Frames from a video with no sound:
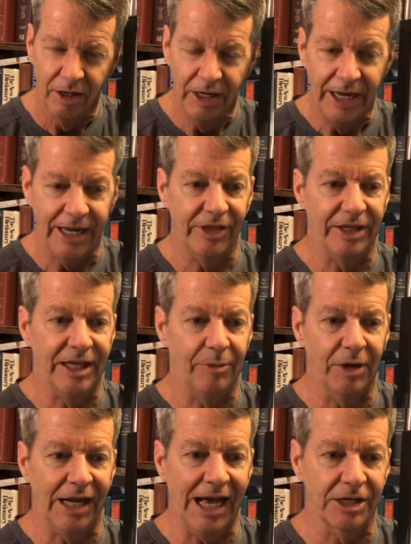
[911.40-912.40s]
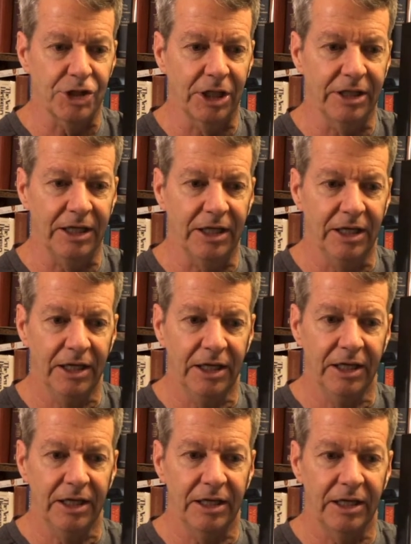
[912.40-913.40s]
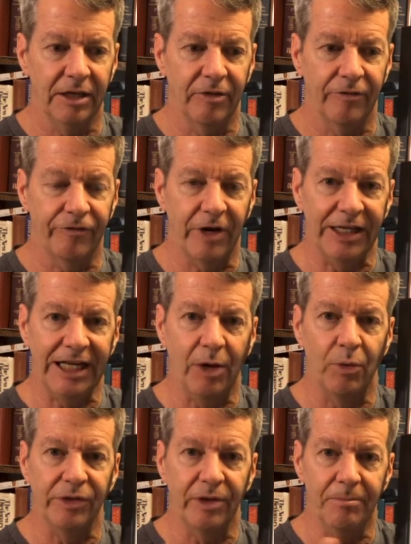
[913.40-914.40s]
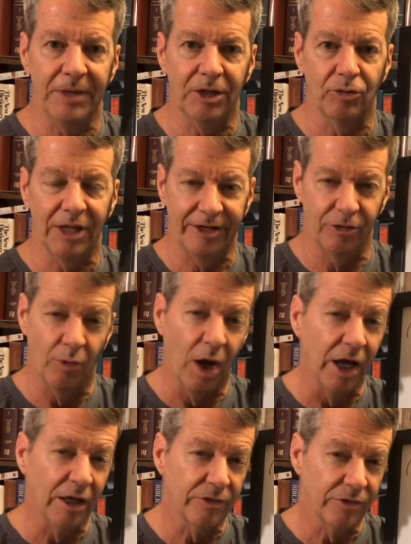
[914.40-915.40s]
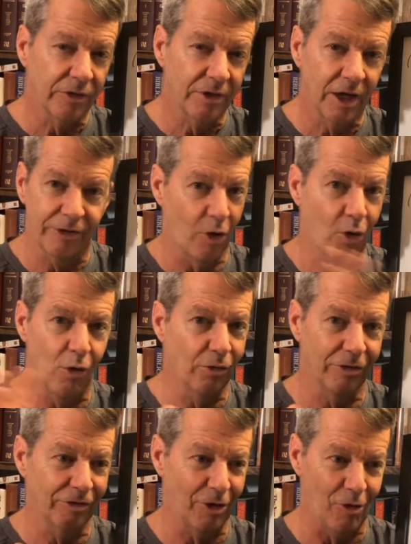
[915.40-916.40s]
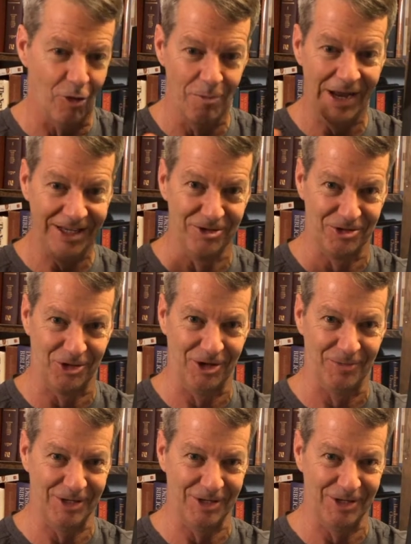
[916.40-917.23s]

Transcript: and then they would actually find out what the middle letter was of uh, the whole the whole manuscript.